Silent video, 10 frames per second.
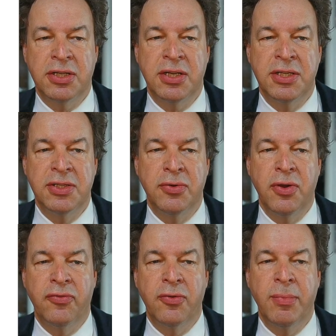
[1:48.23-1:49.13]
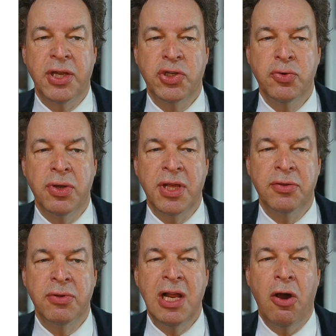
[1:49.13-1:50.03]
And so you have to make sure that
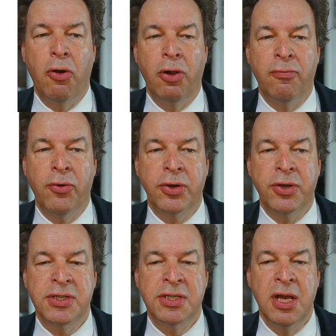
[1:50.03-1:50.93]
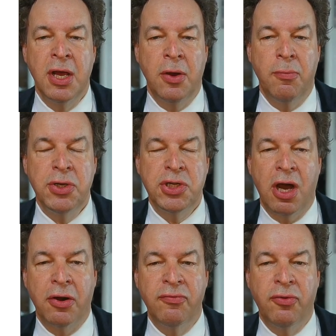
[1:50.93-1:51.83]
really all workers which
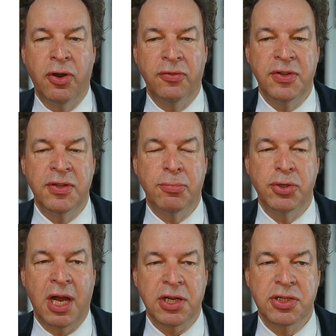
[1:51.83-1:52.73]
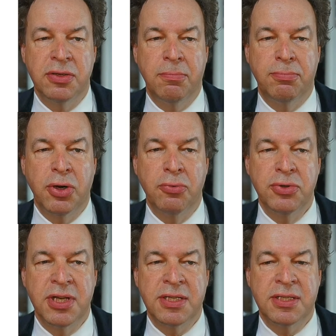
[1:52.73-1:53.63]
are involved in the production
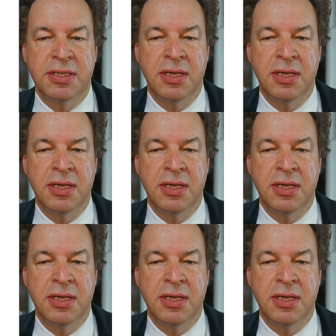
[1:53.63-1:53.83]
process